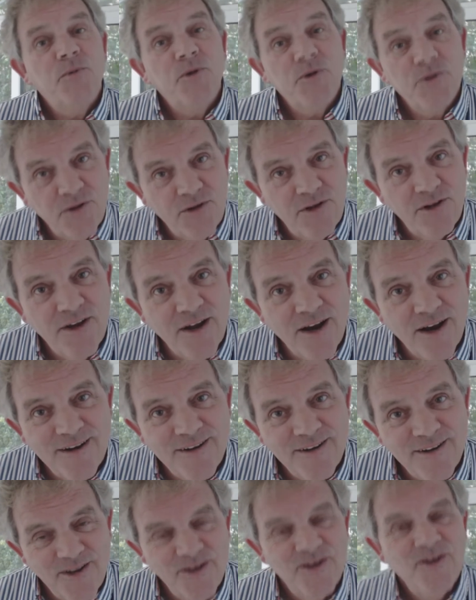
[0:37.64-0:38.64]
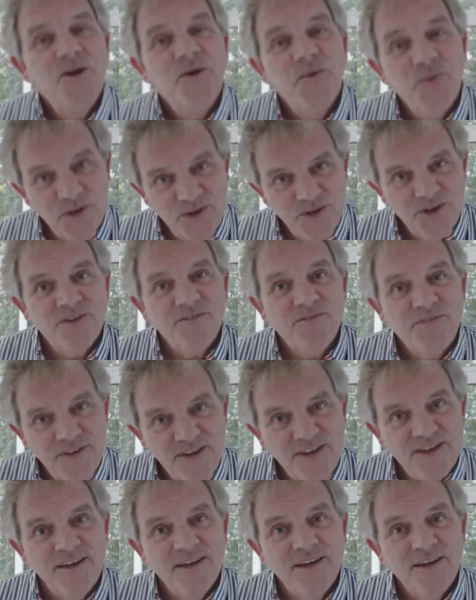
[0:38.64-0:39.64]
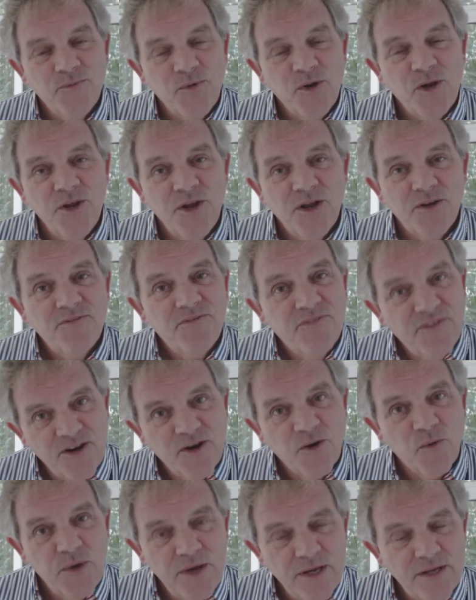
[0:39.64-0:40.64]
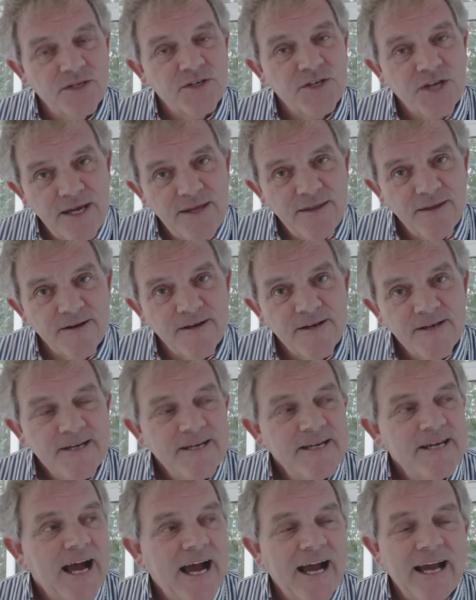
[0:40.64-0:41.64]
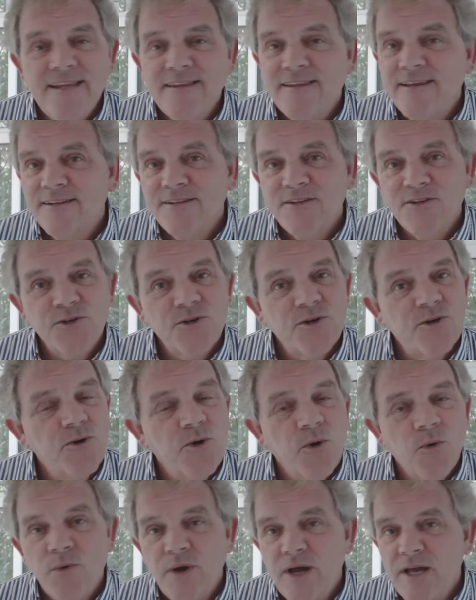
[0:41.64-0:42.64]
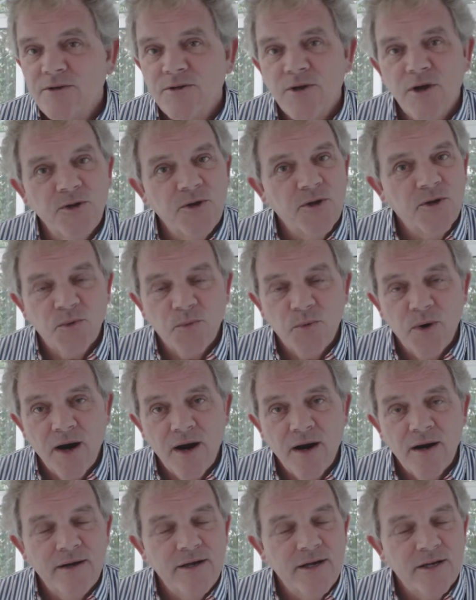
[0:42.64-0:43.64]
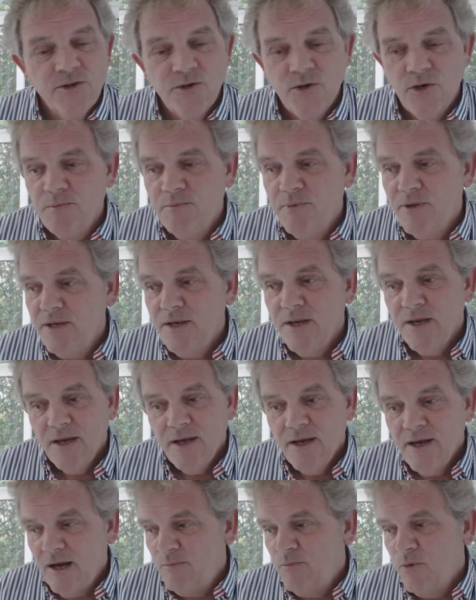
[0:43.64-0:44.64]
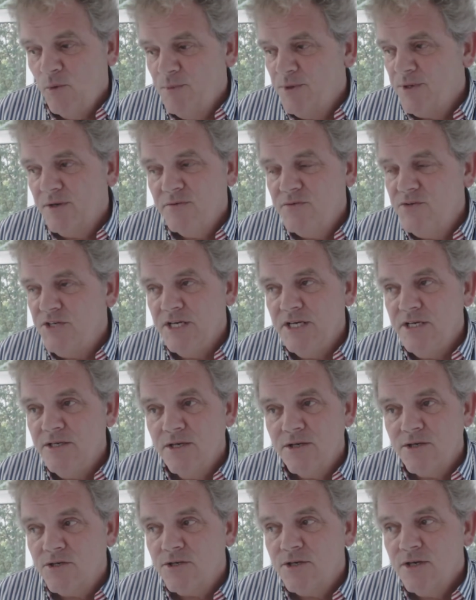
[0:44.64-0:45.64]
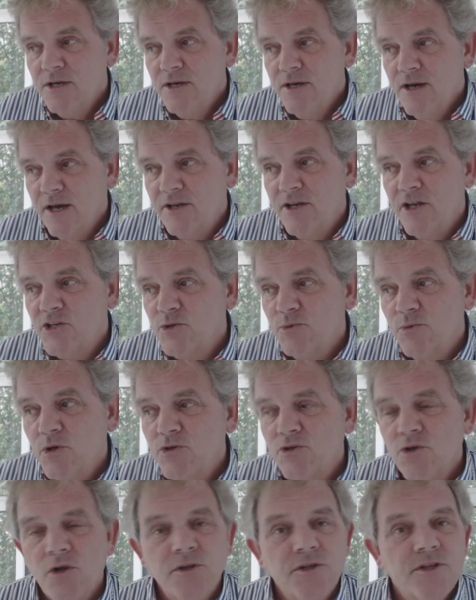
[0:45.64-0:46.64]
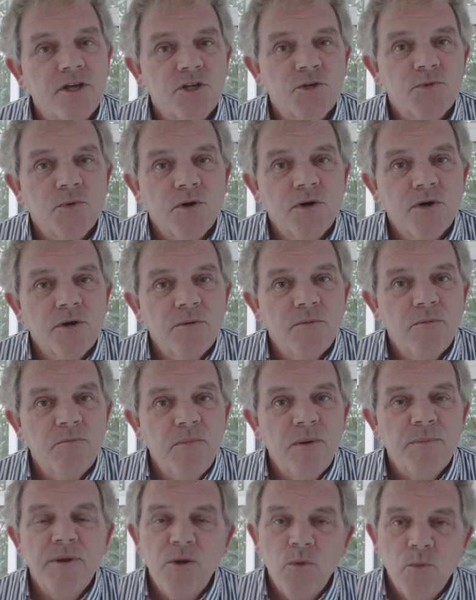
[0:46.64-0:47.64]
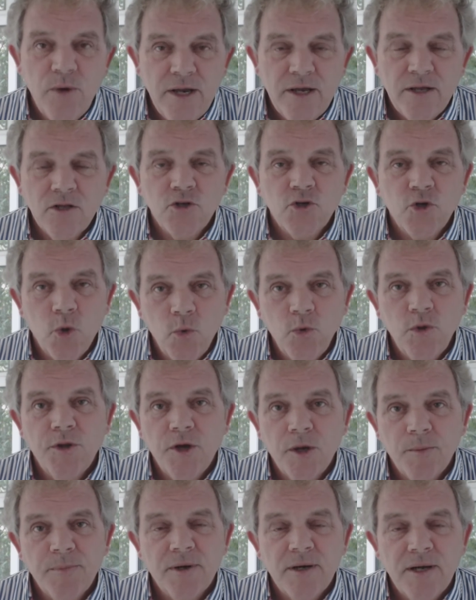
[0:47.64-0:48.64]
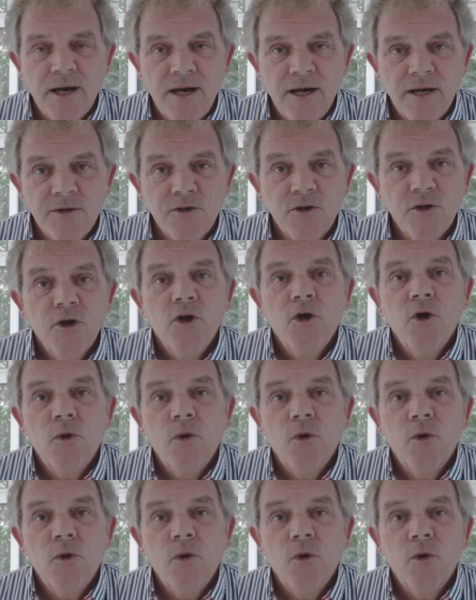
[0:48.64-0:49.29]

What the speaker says: But Northern Ireland will not fear Wales either. I think this could go right down to the wire. It could be a moment of genius. And as a result, that's where maybe Wales hold the upper hand